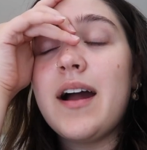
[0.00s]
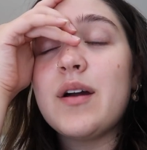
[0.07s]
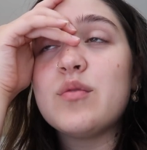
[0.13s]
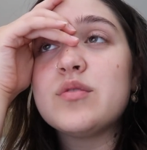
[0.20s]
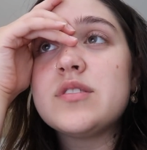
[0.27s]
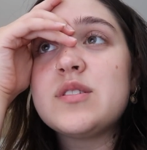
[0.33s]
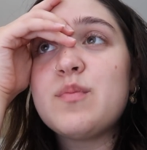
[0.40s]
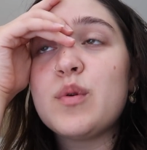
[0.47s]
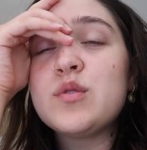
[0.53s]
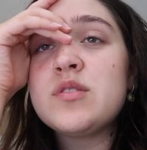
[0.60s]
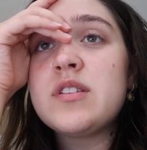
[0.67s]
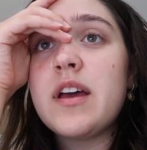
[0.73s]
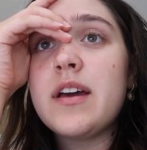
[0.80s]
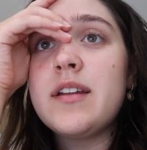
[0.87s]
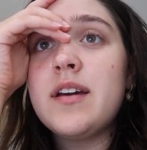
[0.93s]
I was supposed
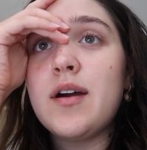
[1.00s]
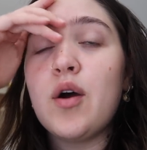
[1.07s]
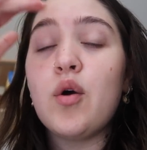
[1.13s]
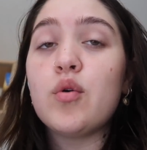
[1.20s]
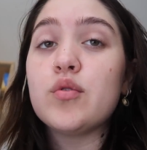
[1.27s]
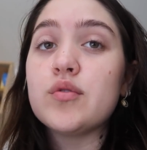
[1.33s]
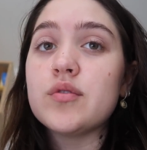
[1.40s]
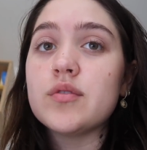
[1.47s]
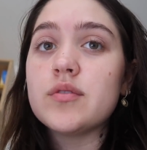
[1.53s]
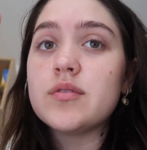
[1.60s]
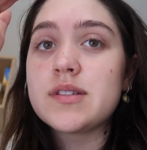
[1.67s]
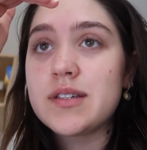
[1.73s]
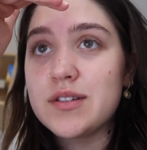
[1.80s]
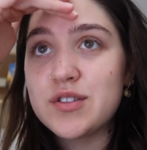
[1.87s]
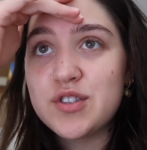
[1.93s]
to edit a whole
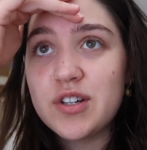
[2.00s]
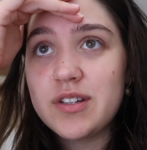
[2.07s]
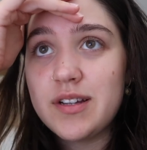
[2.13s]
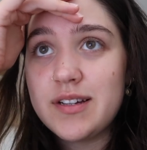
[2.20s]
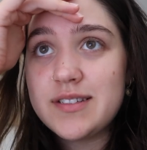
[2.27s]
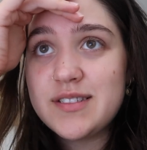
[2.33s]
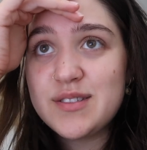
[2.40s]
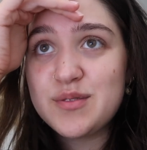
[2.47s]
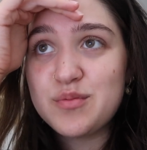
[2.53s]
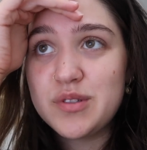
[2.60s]
Skillshare class,